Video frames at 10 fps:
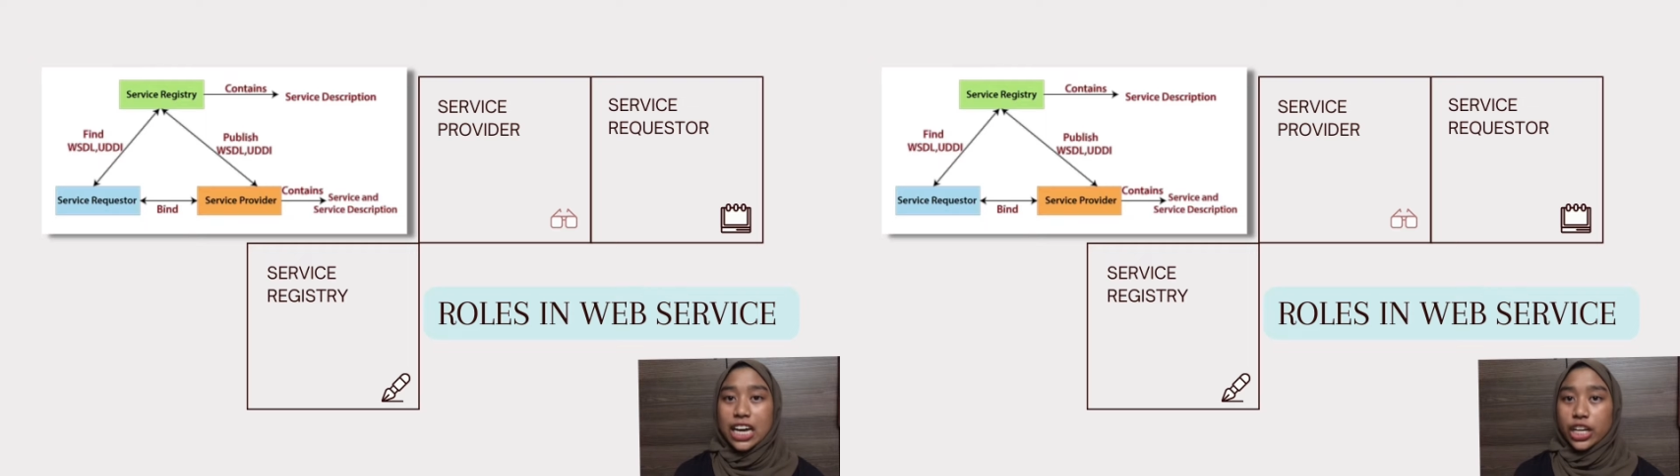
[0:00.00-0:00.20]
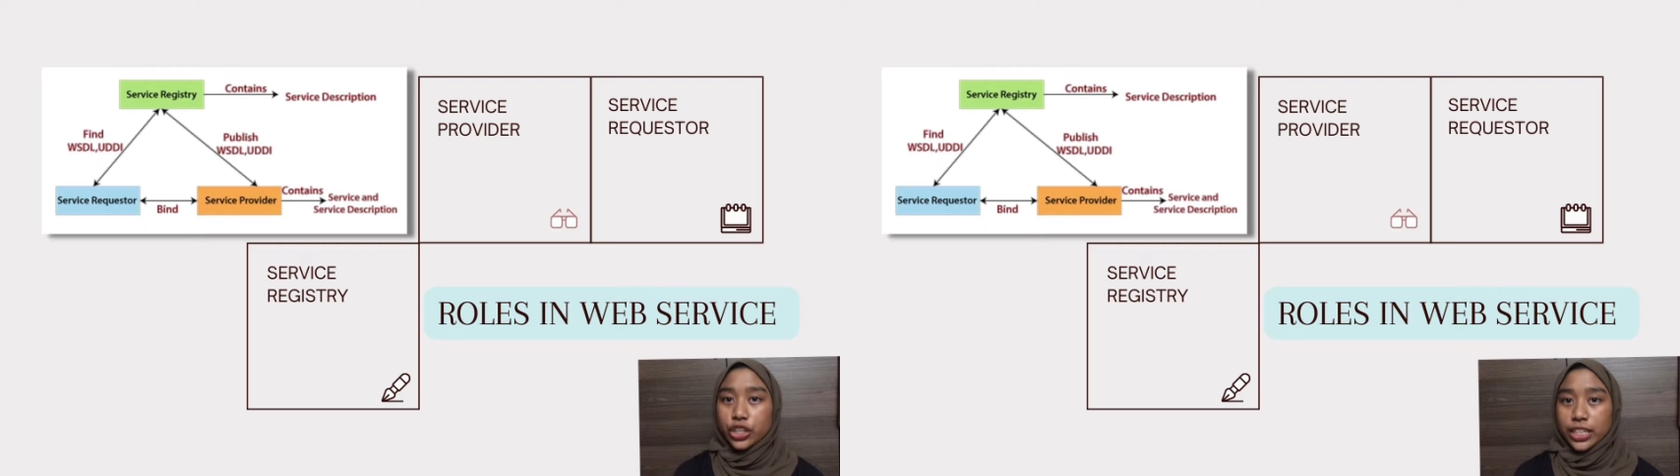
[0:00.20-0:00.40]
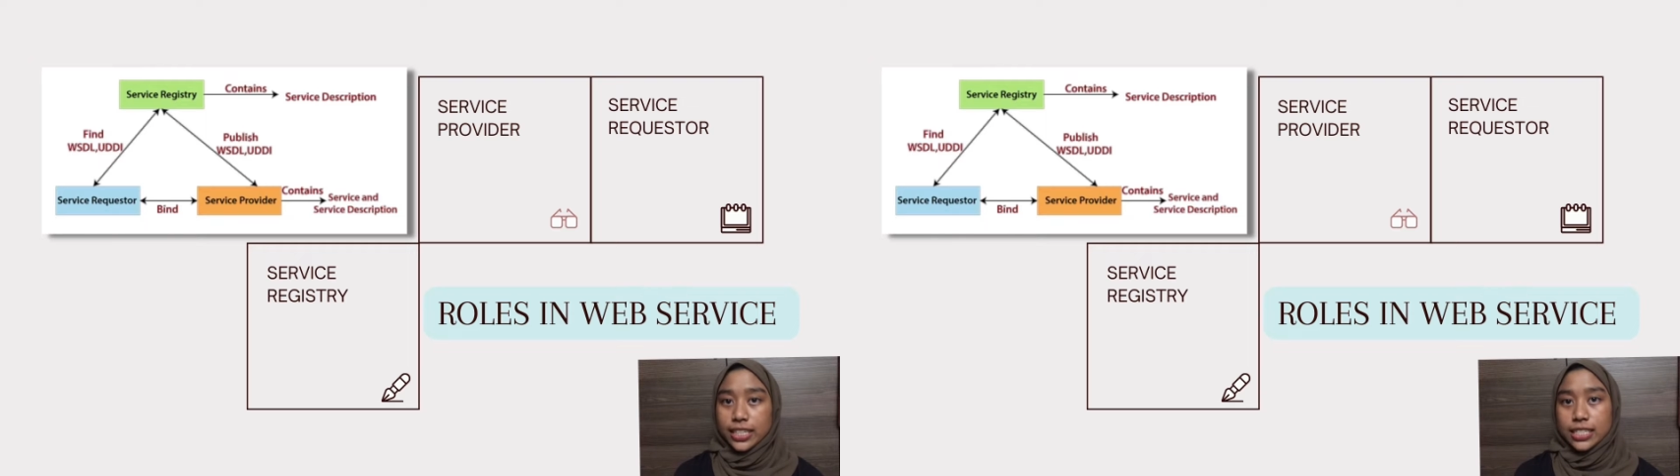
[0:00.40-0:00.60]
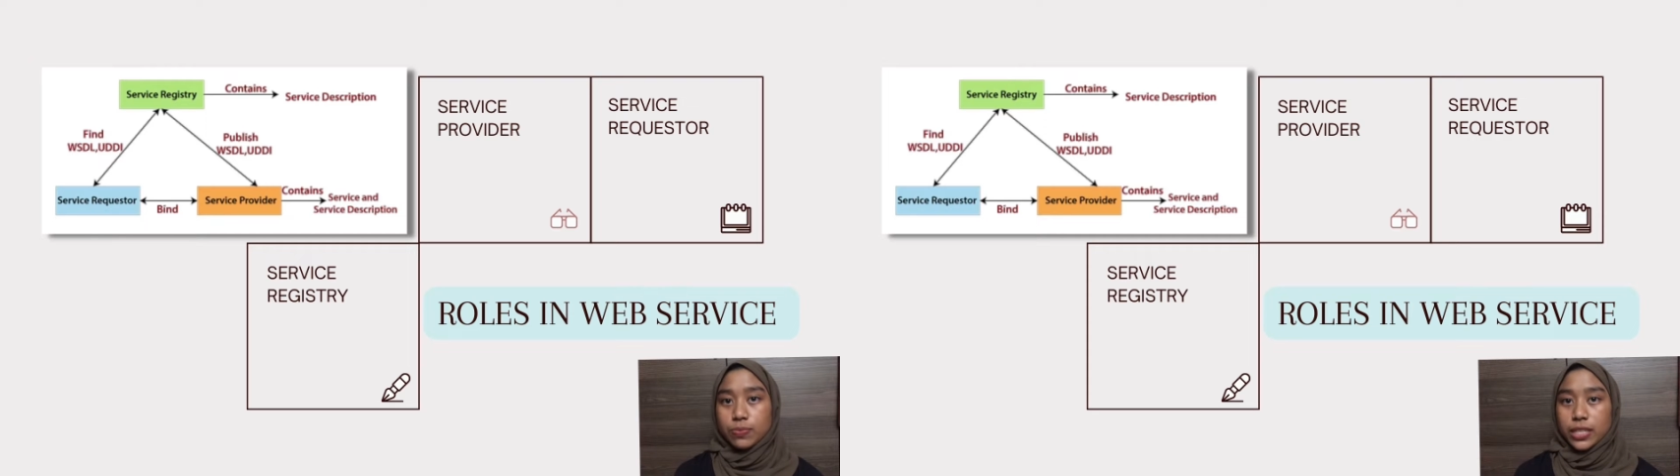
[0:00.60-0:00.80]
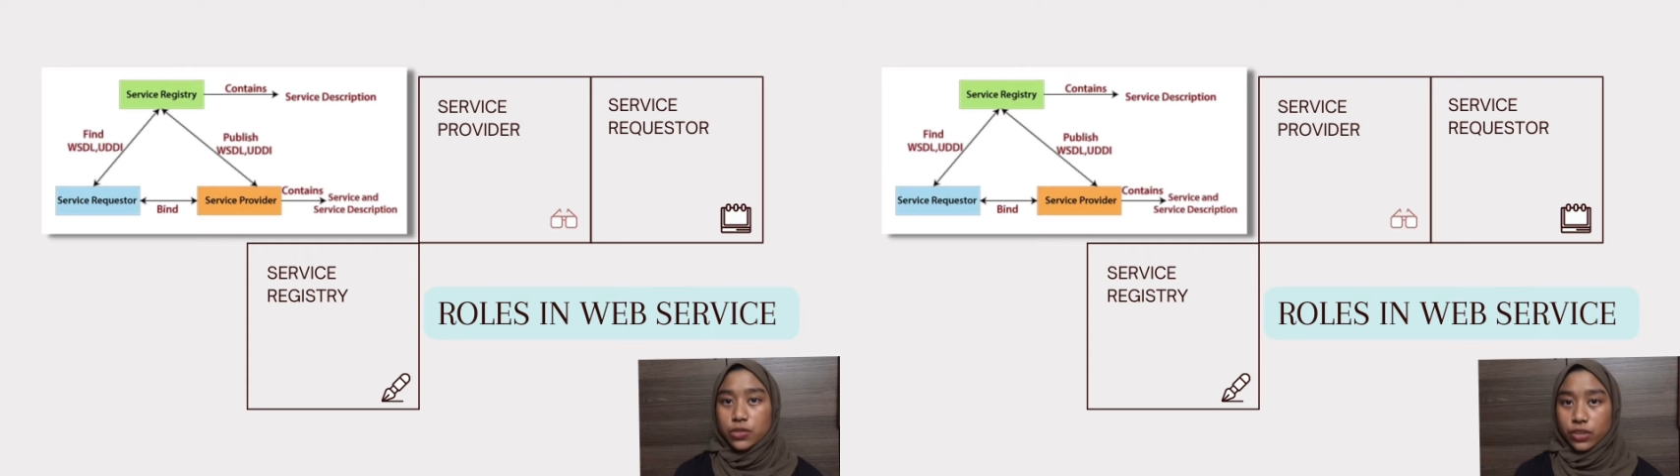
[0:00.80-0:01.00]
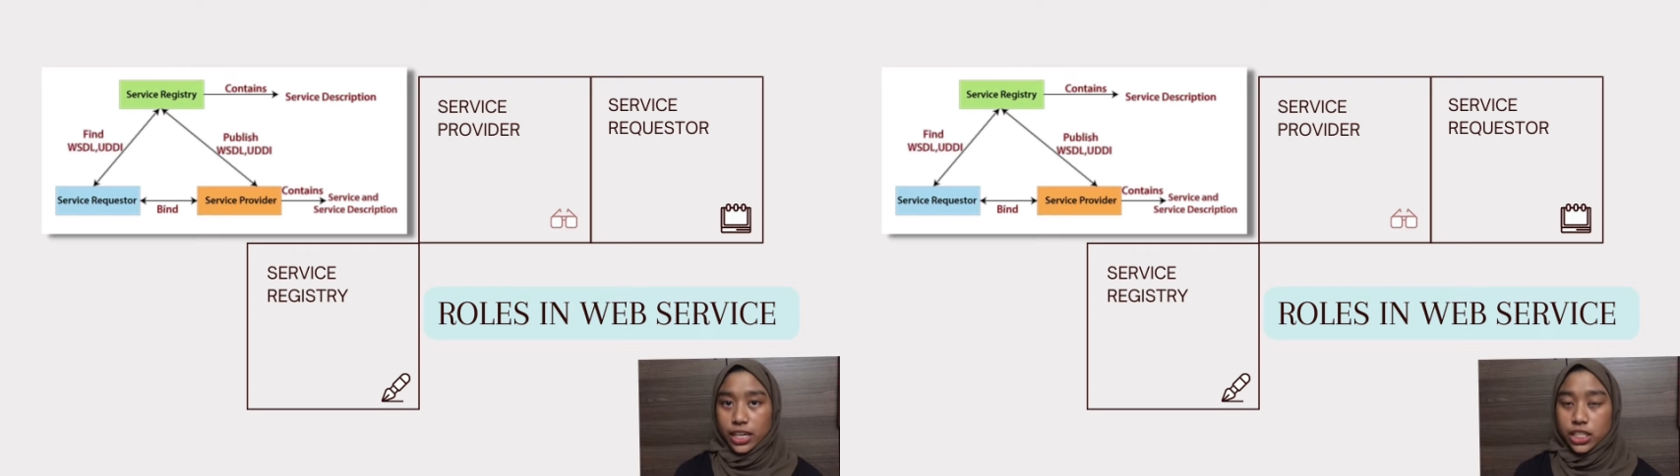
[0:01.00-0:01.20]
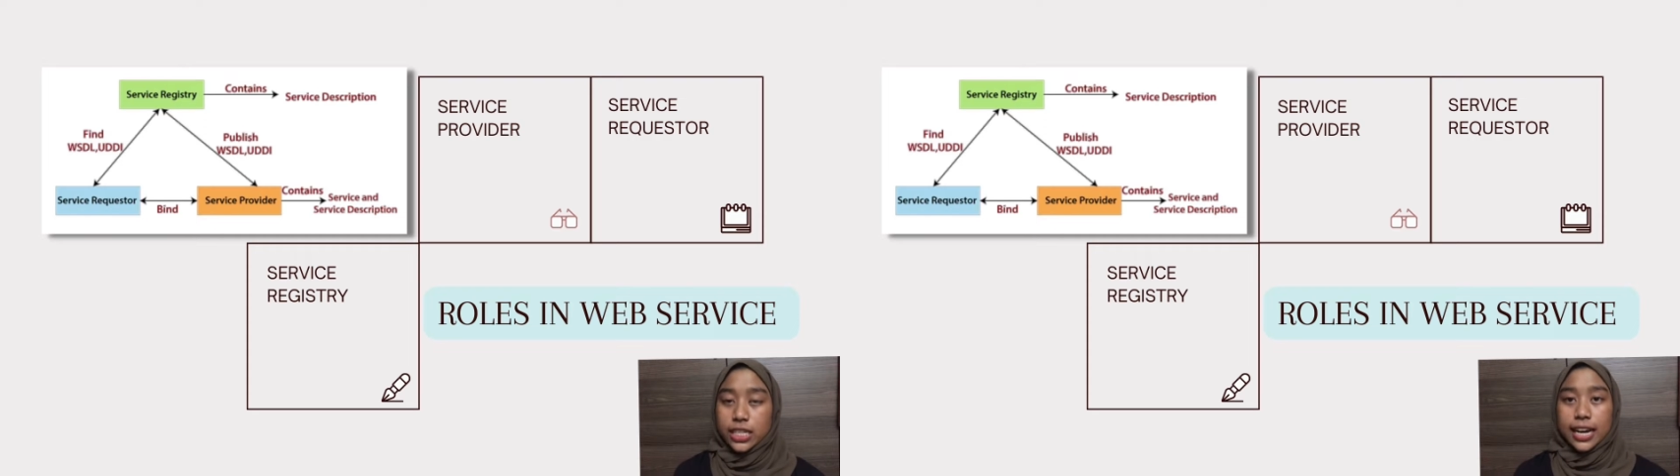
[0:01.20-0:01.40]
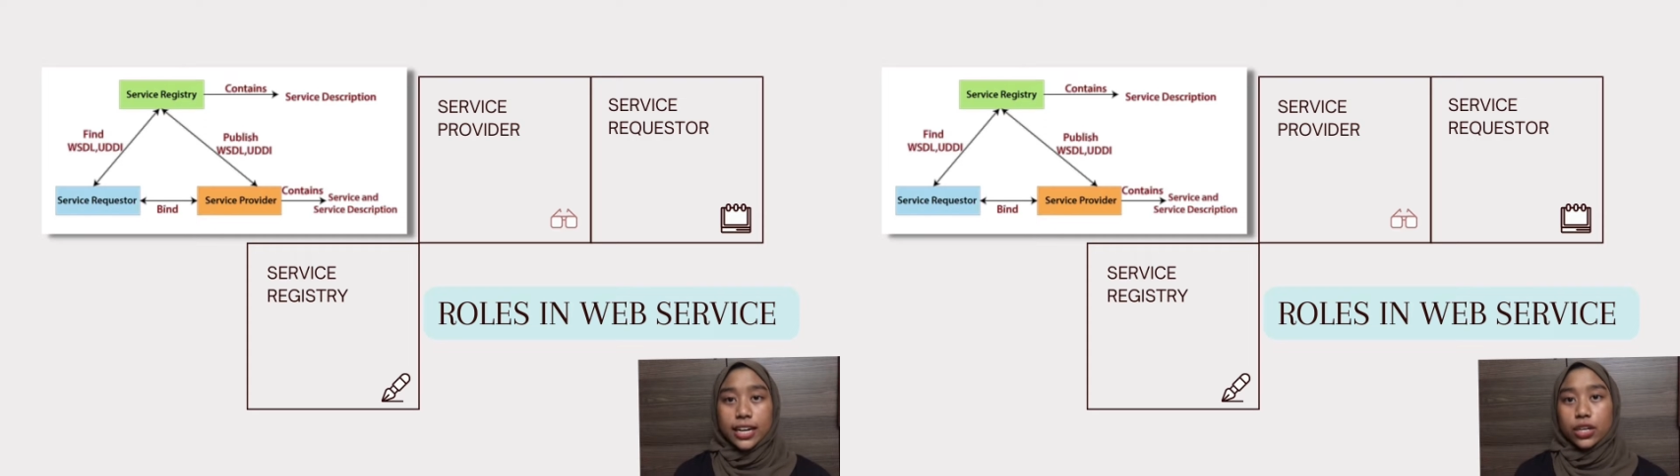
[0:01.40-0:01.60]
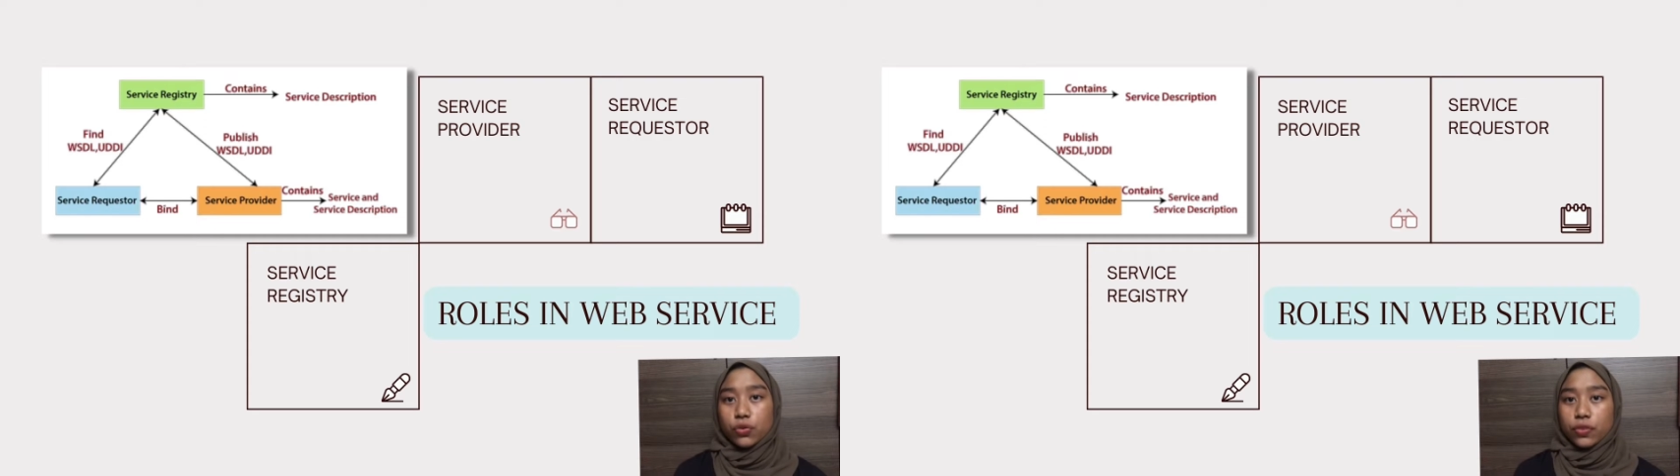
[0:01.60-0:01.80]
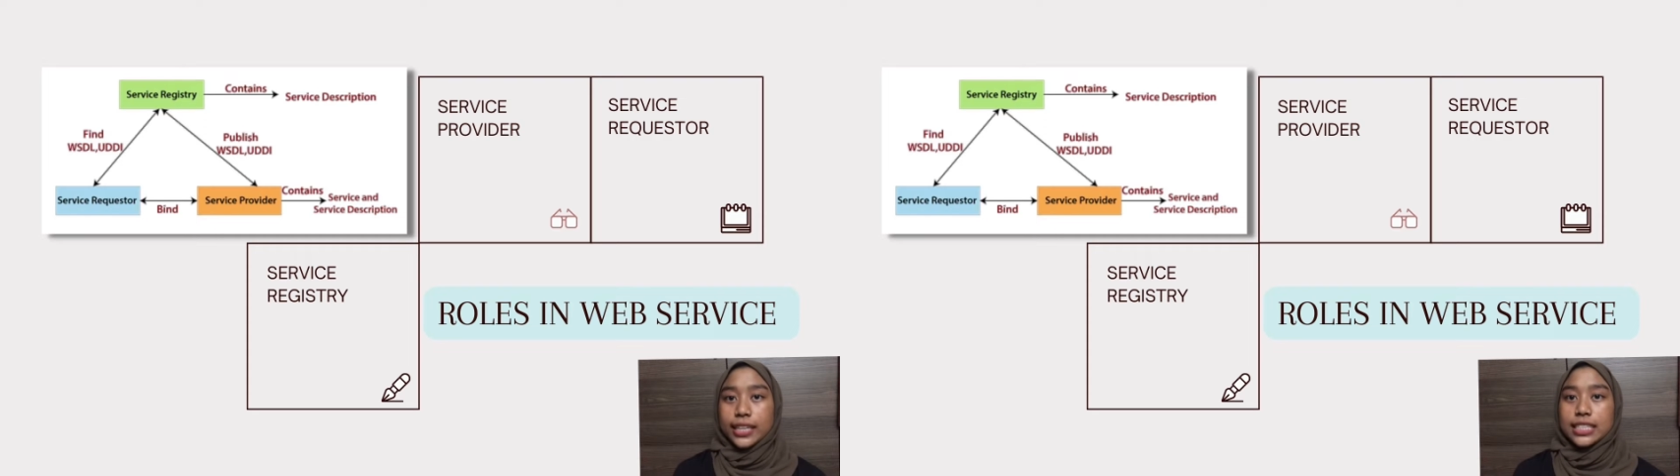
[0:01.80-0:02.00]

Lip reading: UDD specification and reflects